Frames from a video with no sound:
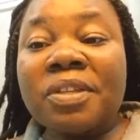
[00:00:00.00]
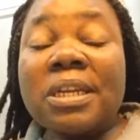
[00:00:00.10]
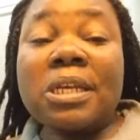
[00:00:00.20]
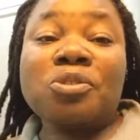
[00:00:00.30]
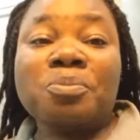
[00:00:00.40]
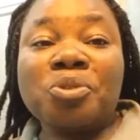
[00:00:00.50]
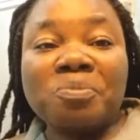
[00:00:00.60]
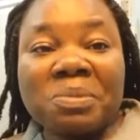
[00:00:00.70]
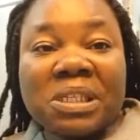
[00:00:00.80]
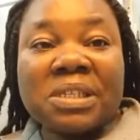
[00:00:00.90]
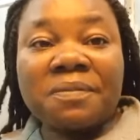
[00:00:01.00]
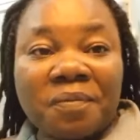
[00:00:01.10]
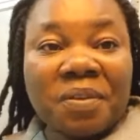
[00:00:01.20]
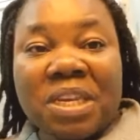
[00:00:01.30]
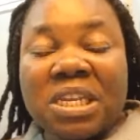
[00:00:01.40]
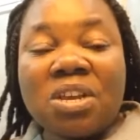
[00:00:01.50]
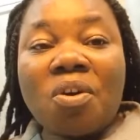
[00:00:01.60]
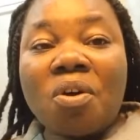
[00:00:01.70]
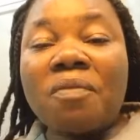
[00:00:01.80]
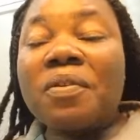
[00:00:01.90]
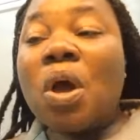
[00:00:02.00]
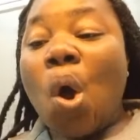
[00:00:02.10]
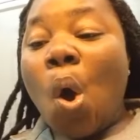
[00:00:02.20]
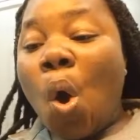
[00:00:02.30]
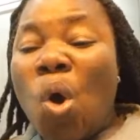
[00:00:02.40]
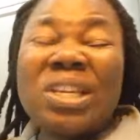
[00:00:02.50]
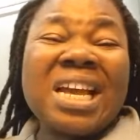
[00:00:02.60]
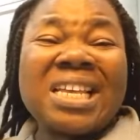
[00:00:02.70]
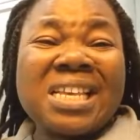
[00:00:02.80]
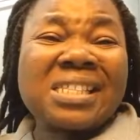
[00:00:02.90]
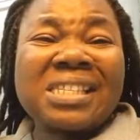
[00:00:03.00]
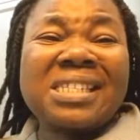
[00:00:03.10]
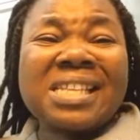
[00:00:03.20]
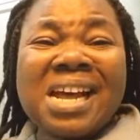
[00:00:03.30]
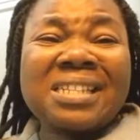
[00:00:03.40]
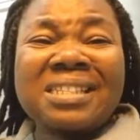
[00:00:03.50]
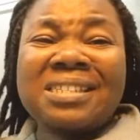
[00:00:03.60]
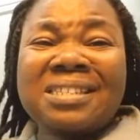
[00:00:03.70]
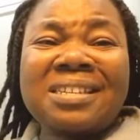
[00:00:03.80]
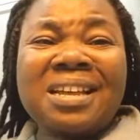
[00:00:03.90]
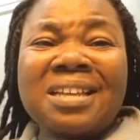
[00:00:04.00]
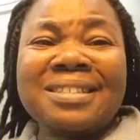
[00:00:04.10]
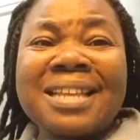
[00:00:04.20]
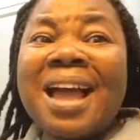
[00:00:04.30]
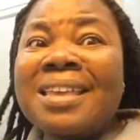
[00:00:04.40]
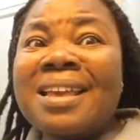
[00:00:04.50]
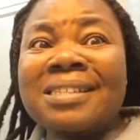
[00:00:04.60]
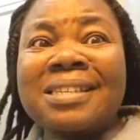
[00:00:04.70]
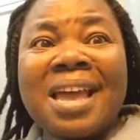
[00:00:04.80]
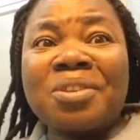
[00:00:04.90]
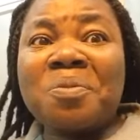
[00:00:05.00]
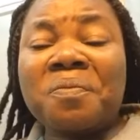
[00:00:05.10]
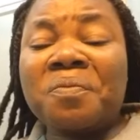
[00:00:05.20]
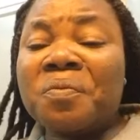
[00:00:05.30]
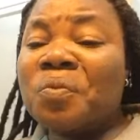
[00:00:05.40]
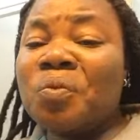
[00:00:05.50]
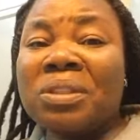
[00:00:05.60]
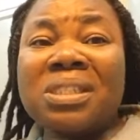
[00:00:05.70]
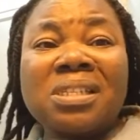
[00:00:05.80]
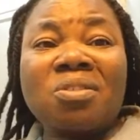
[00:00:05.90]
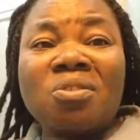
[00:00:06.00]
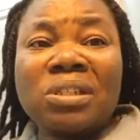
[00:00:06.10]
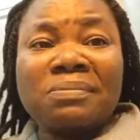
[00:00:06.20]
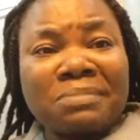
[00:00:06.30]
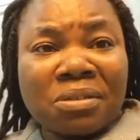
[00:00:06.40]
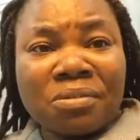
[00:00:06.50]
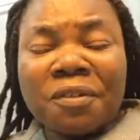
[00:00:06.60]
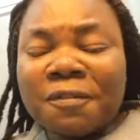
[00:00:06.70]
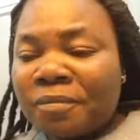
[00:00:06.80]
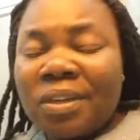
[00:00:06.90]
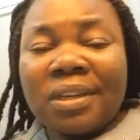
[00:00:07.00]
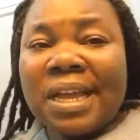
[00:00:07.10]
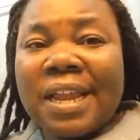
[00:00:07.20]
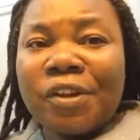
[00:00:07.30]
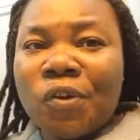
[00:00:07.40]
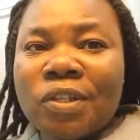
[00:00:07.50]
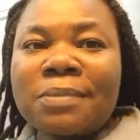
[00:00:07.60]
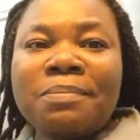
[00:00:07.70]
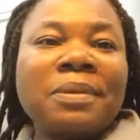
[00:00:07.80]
they are supposed to be feeding off or they are eating that uh, diet kind of food three course meal they are not